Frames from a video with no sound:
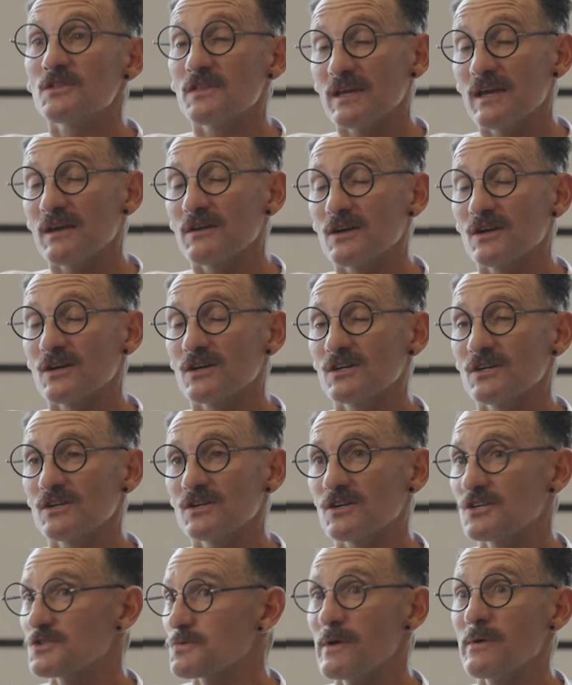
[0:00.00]
Do you think it looked
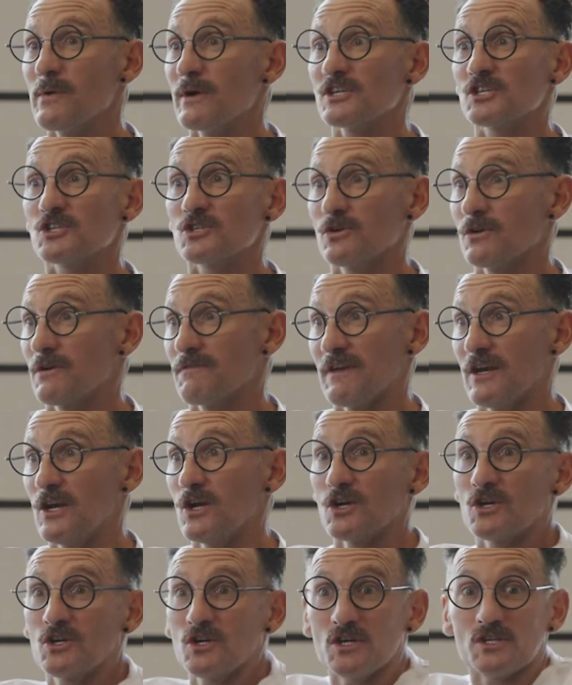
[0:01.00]
good on? Because we weren't sure if
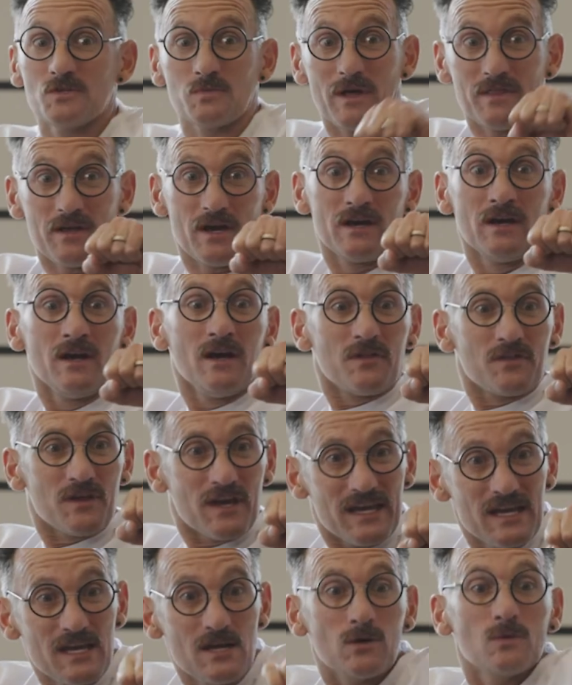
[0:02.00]
it looked good whether
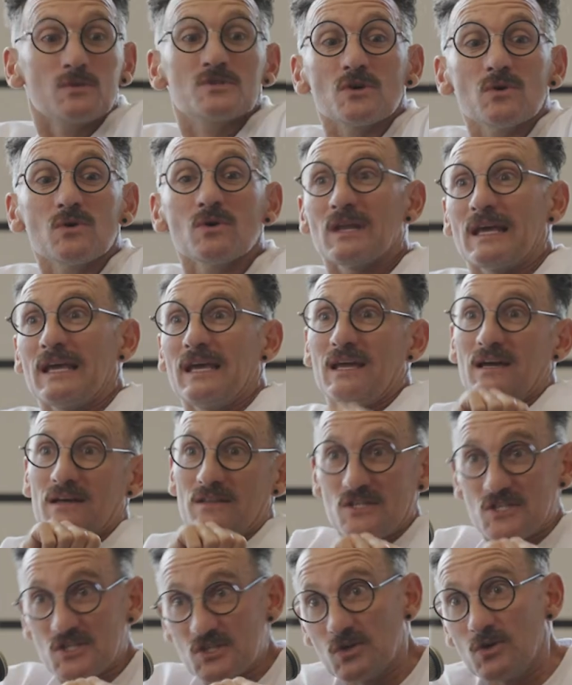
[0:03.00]
the Eagles are all
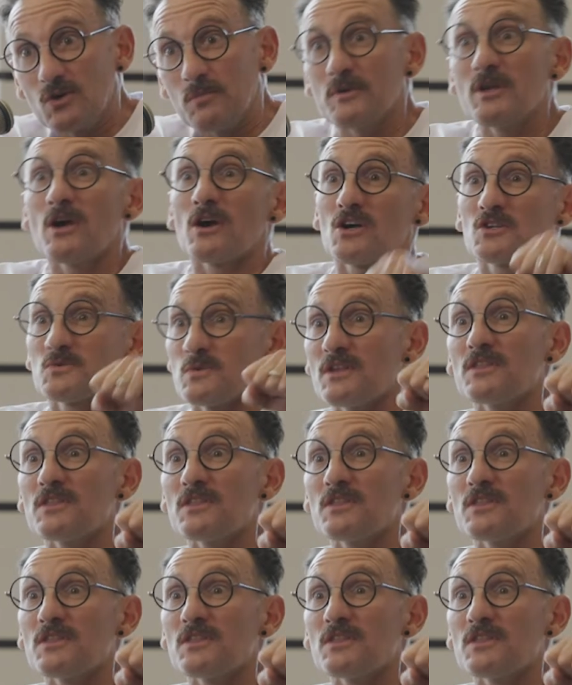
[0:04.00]
here, the Scorpion.